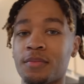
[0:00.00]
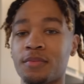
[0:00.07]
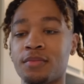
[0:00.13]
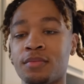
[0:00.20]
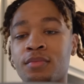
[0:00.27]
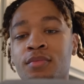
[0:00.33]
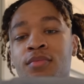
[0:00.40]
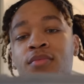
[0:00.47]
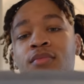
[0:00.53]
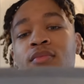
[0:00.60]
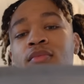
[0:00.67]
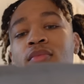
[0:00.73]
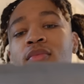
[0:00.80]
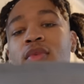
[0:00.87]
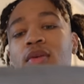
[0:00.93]
Michael
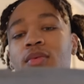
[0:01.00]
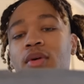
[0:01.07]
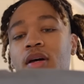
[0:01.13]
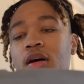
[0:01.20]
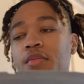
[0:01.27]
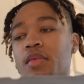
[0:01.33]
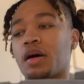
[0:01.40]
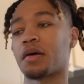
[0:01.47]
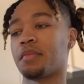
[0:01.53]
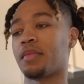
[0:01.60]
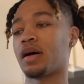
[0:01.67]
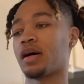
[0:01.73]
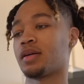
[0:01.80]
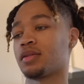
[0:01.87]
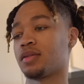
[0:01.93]
Myers knife. We got our Michael
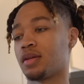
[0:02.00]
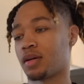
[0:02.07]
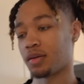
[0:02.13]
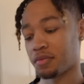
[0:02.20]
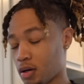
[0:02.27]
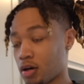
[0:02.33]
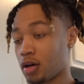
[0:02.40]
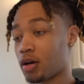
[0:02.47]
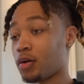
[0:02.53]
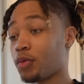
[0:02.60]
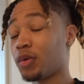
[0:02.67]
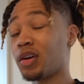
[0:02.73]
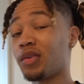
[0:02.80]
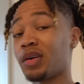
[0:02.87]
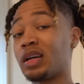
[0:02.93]
Myers knife. Uh,
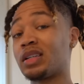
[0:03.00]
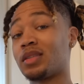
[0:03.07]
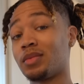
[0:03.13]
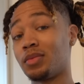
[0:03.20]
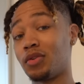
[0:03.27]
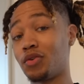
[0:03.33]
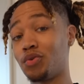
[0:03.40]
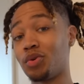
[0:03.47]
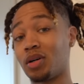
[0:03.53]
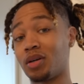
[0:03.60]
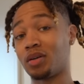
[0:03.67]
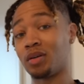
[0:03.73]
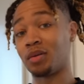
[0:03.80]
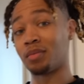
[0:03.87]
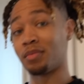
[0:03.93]
we gonna get some new,
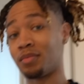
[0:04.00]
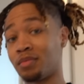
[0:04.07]
um.